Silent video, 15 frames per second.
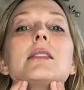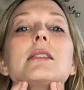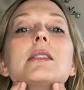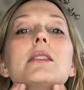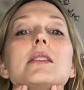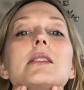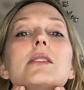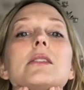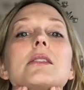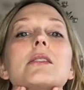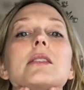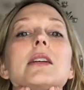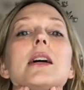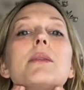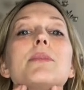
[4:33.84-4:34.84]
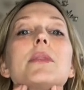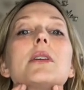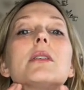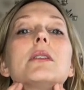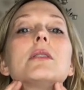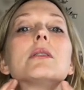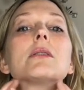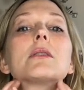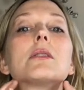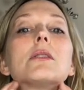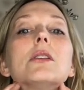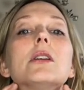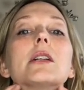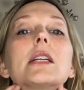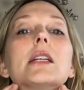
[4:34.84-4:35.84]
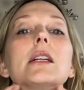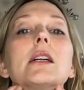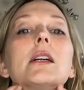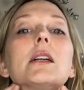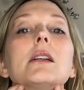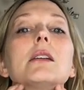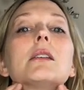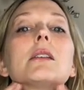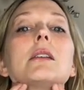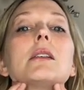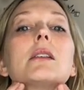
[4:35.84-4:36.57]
So you can just tap those along here.